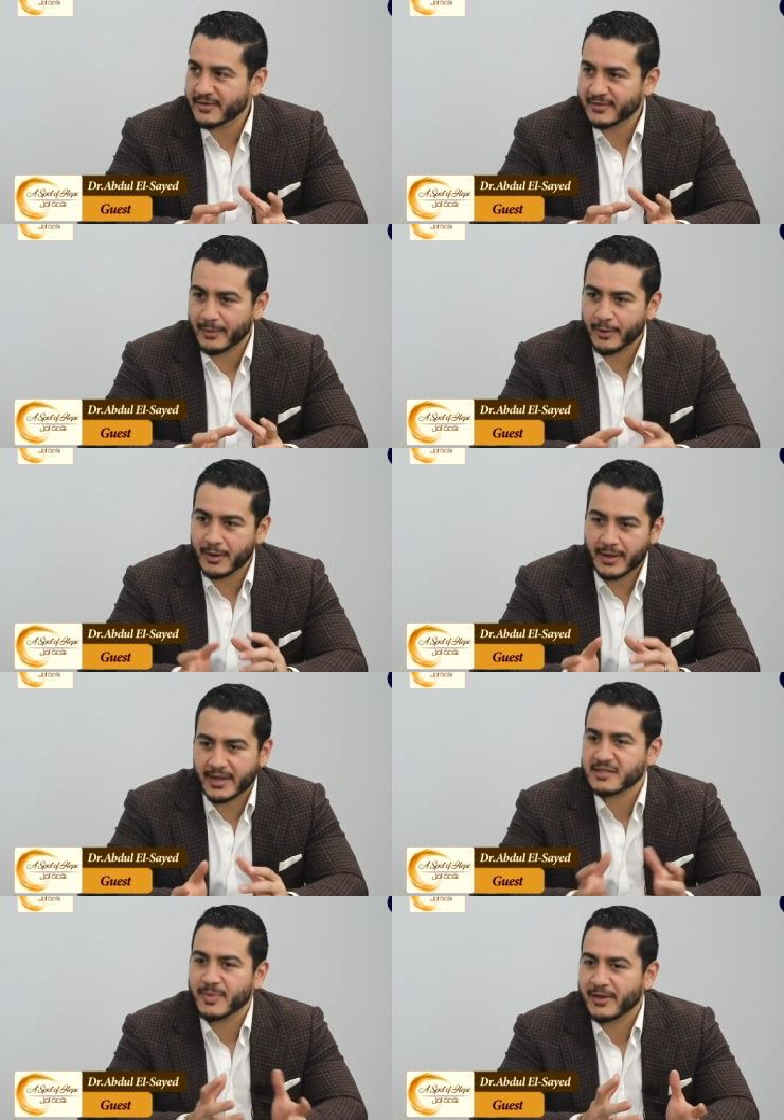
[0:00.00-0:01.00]
of the summer, and
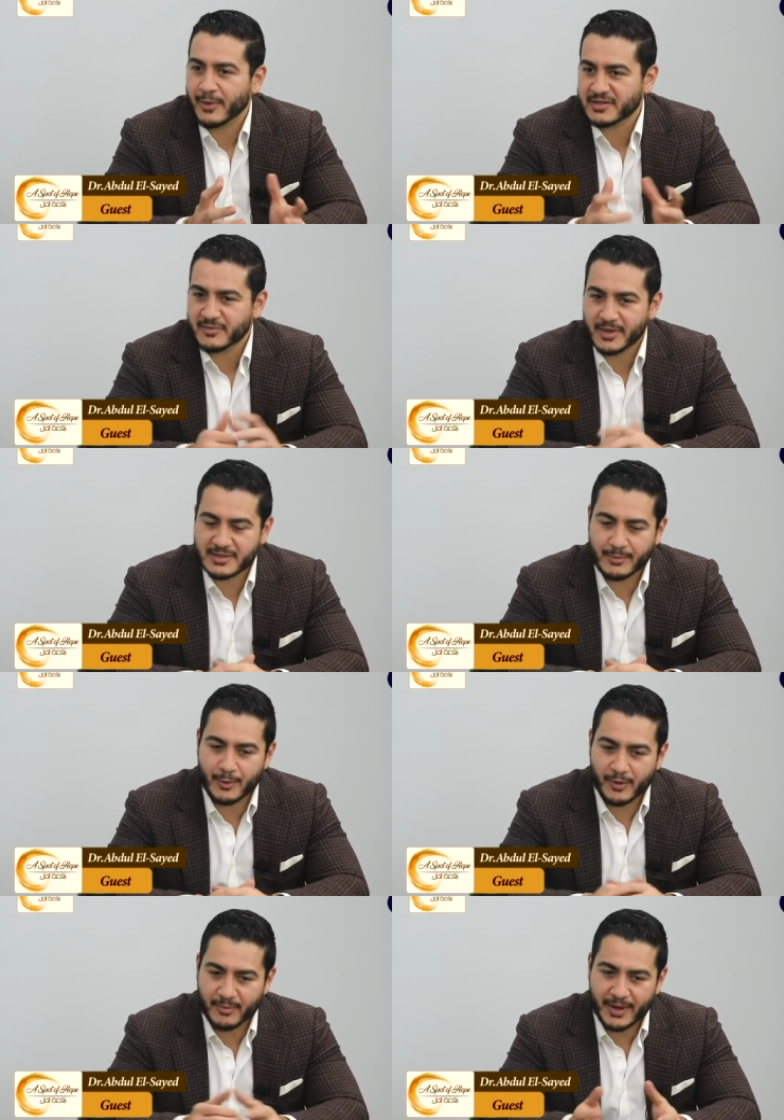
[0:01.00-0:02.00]
I'd spend the rest of my summer
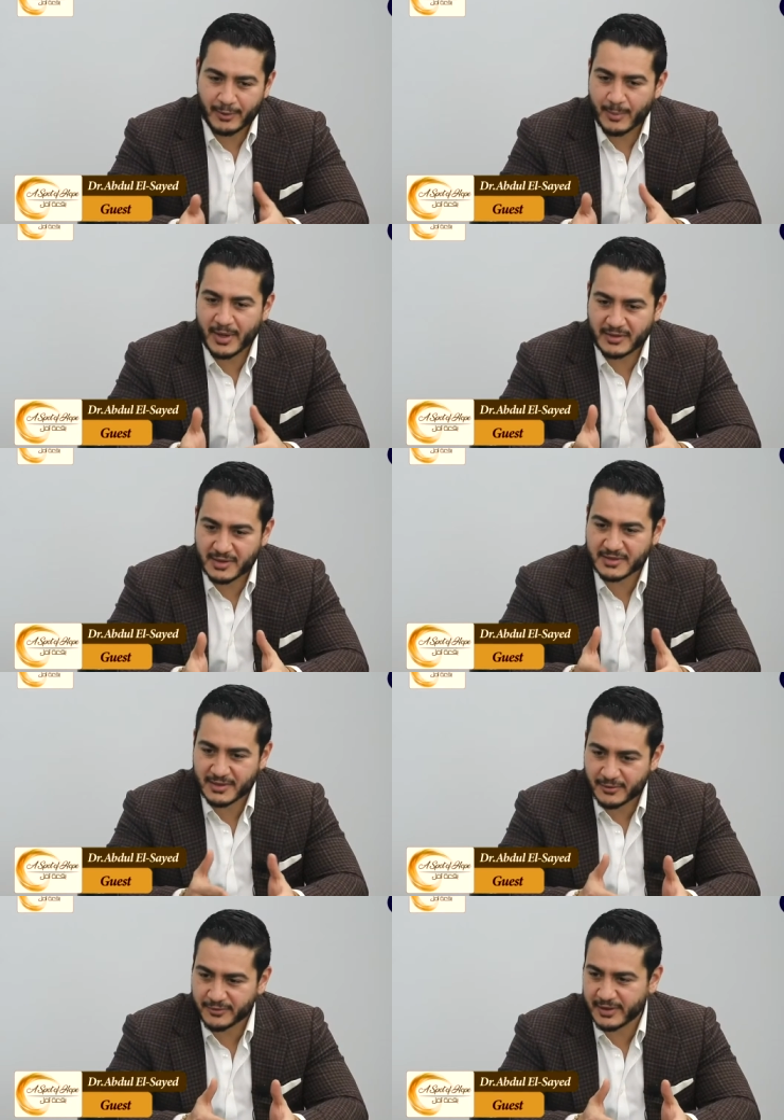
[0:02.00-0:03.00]
with my grandparents, aunts
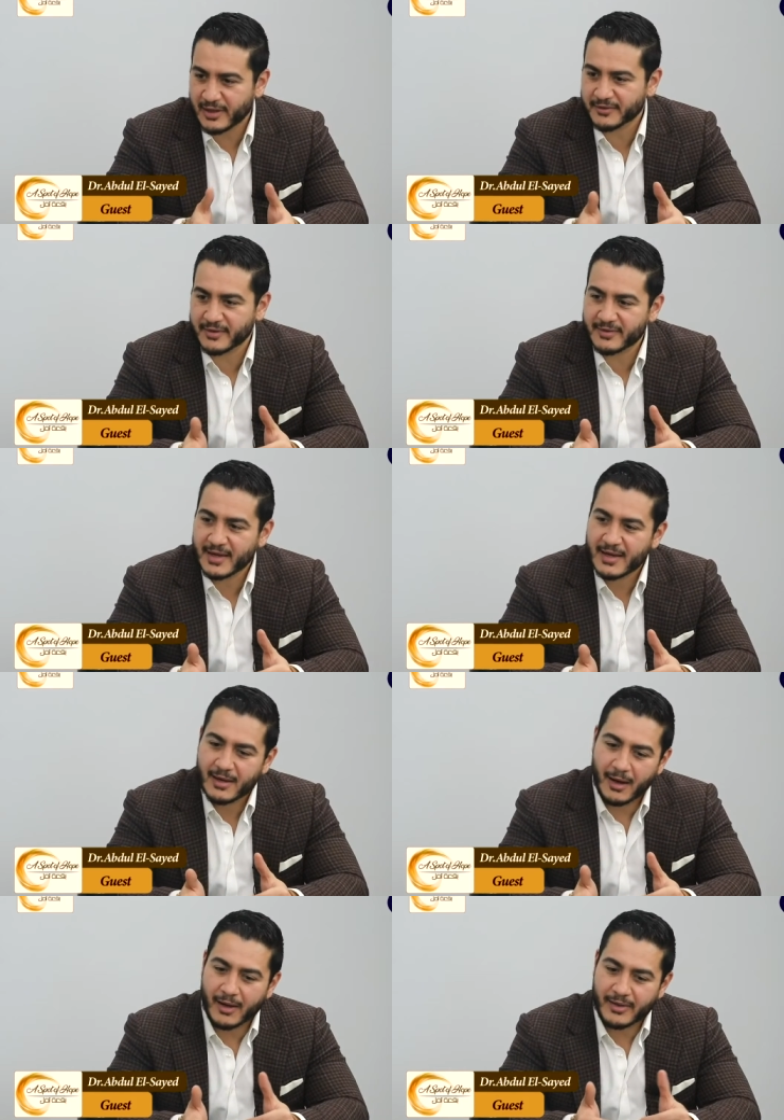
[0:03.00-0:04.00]
and uncles, and cousins
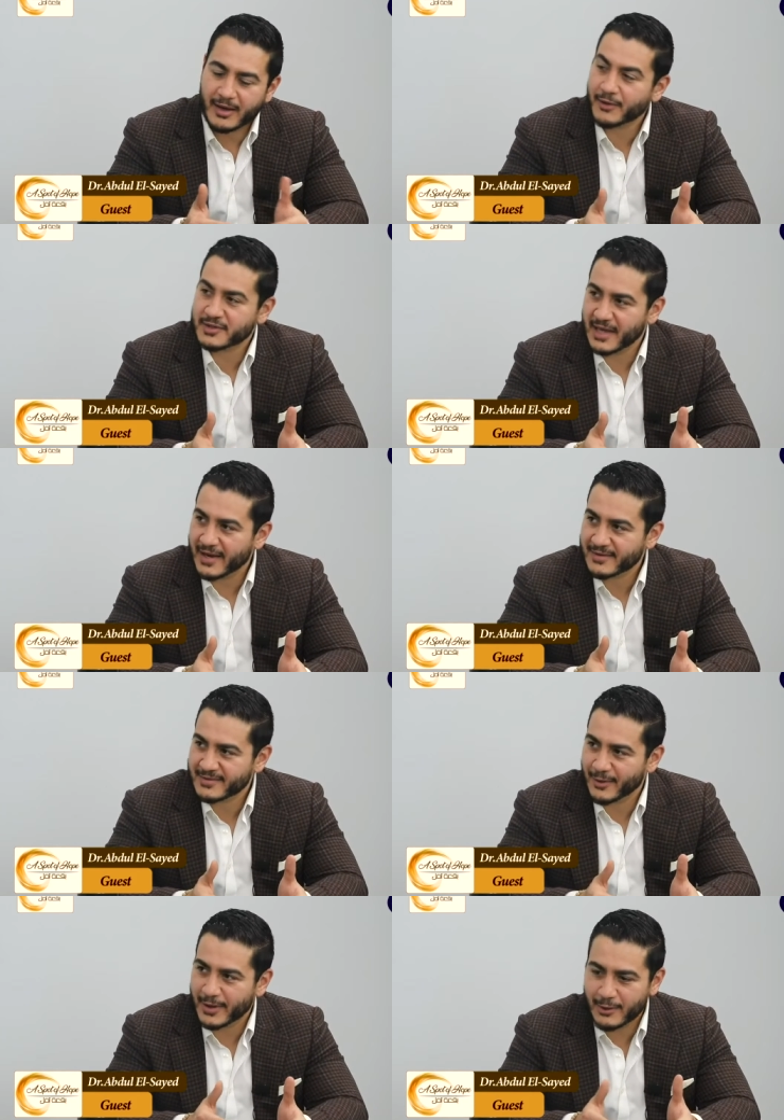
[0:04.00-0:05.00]
on the other side.
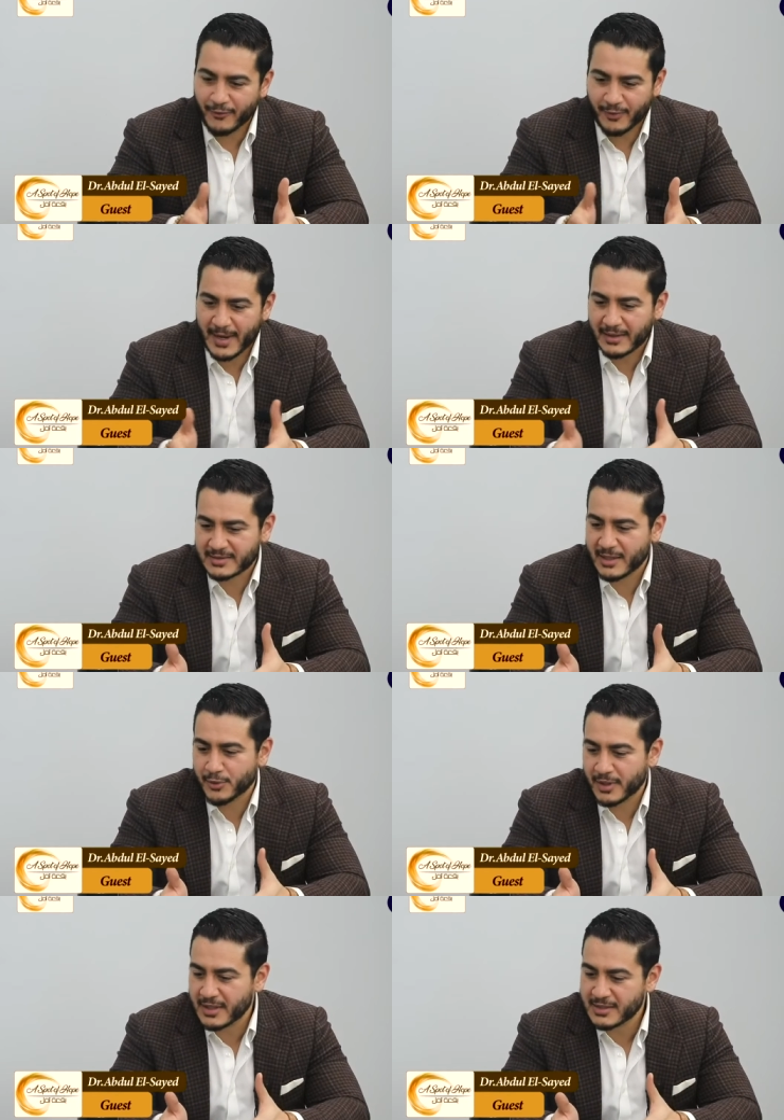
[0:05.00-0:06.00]
So I'd go from
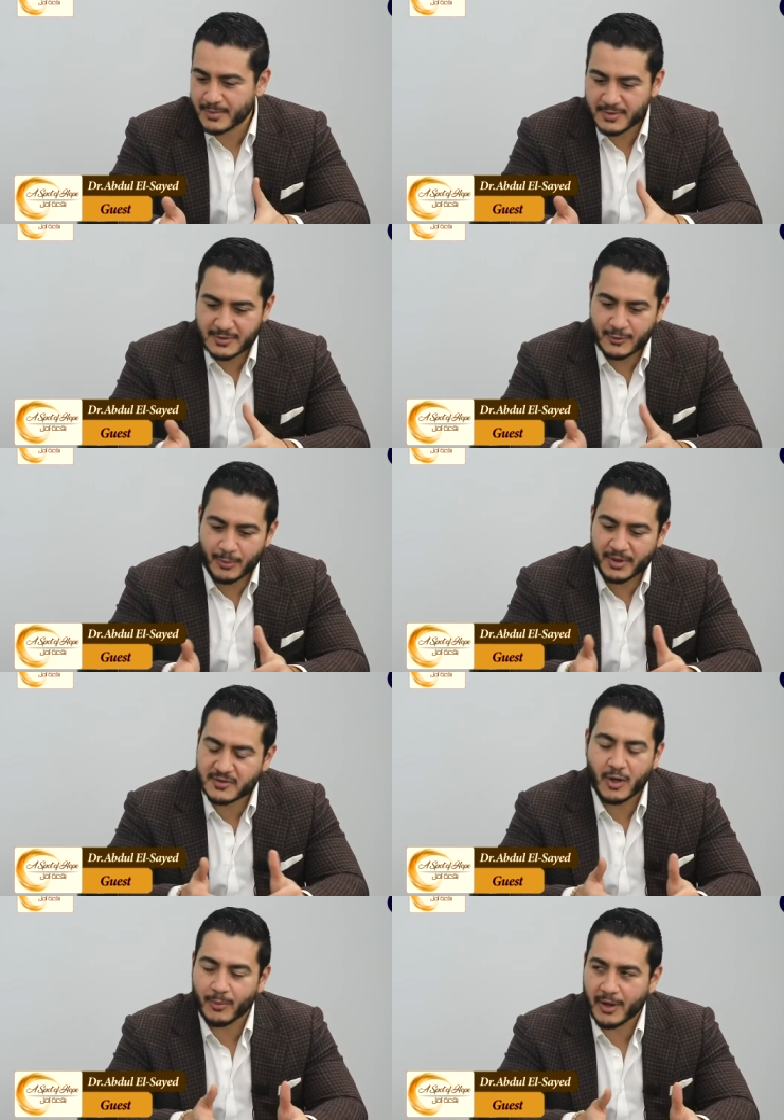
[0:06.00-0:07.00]
Alexandria, Egypt, to a place
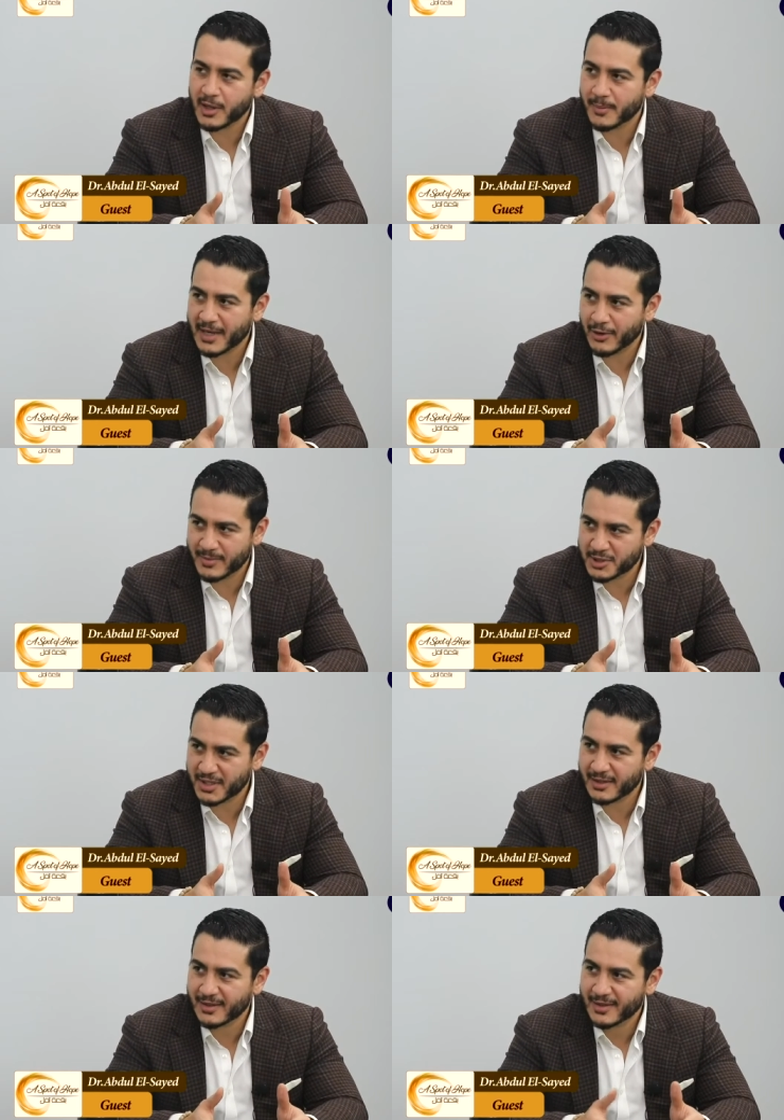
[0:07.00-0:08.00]
called Montcalm County,
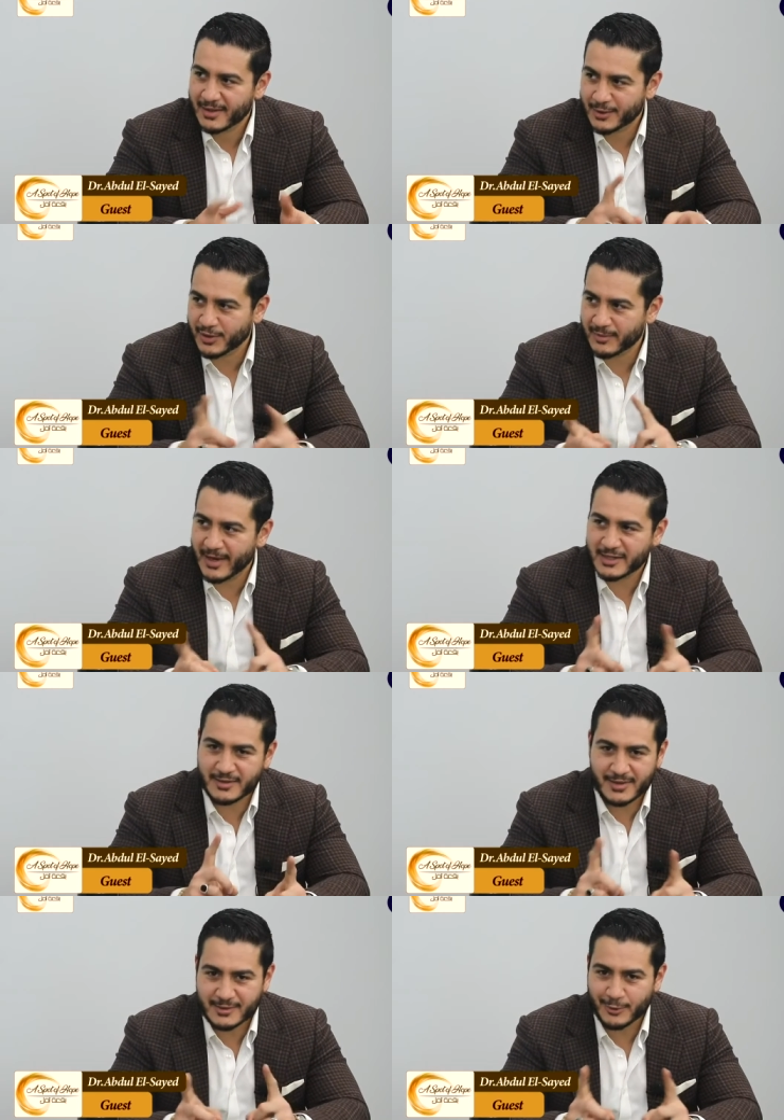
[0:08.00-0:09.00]
Michigan. And you can imagine
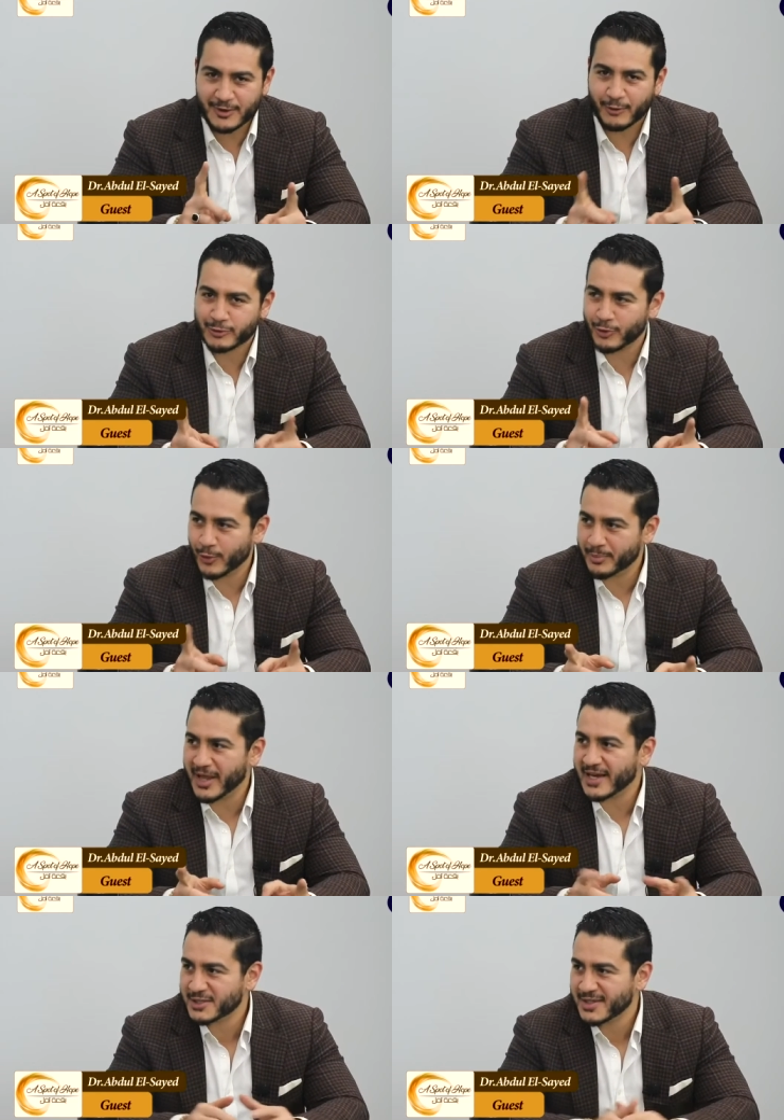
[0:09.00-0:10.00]
the sort of cultural
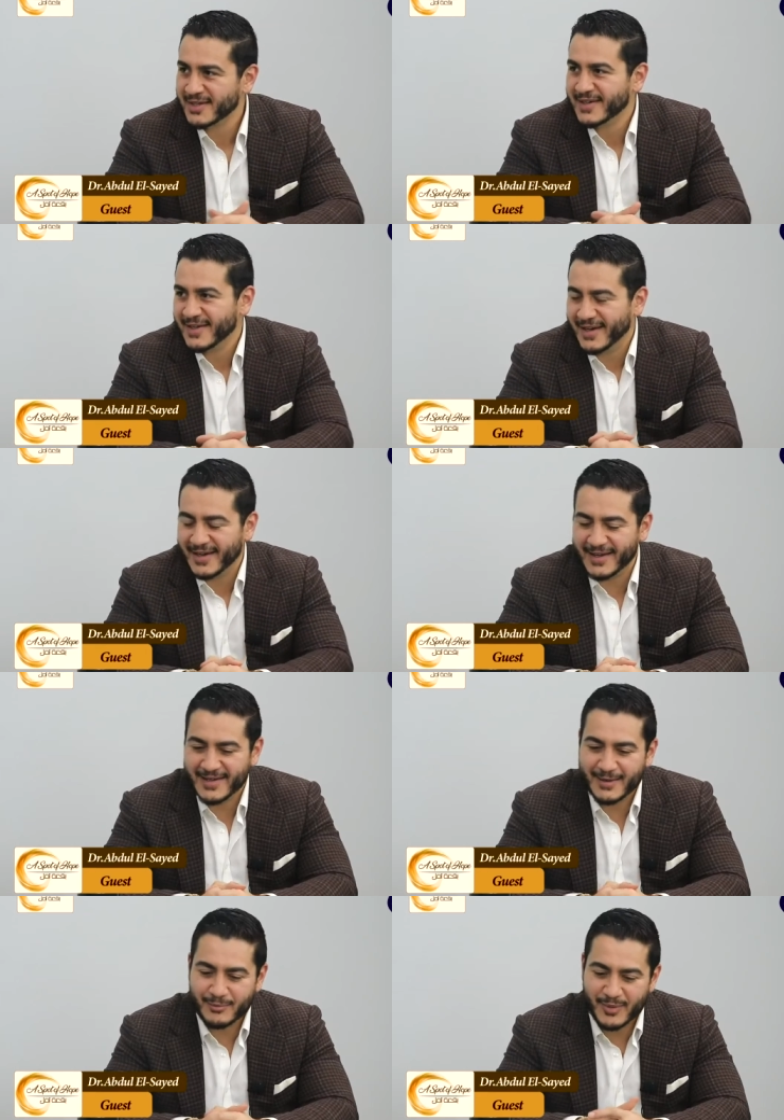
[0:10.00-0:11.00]
whiplash.
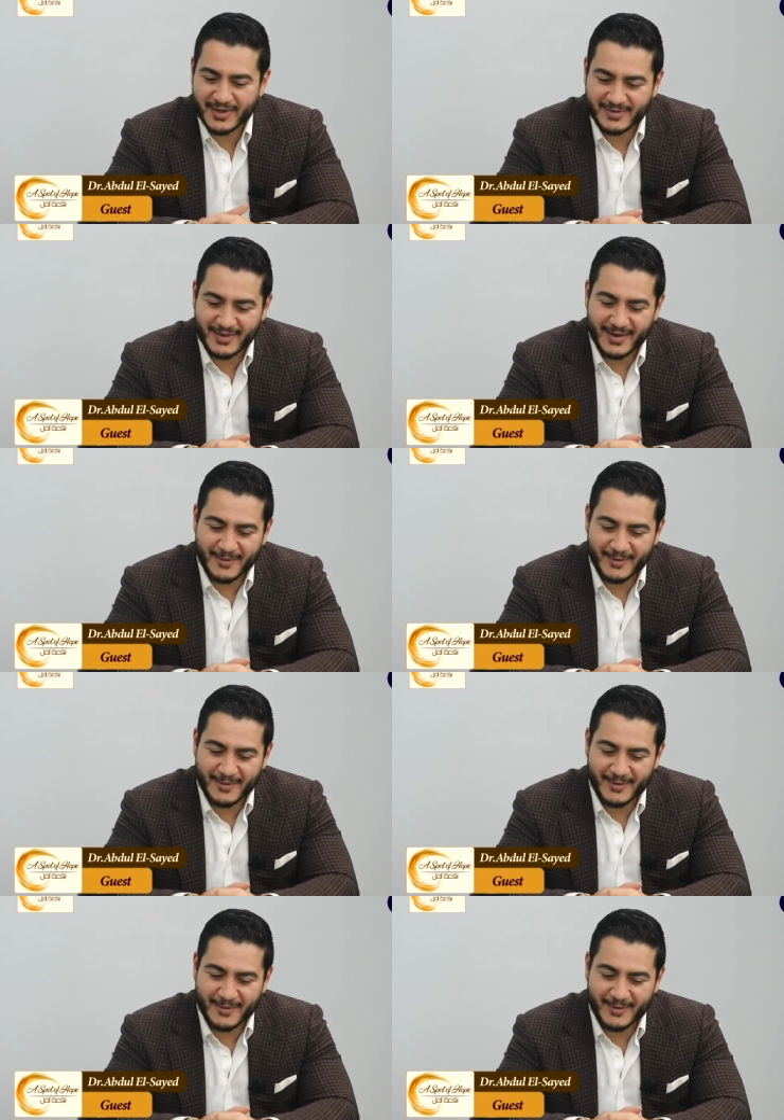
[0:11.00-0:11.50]
But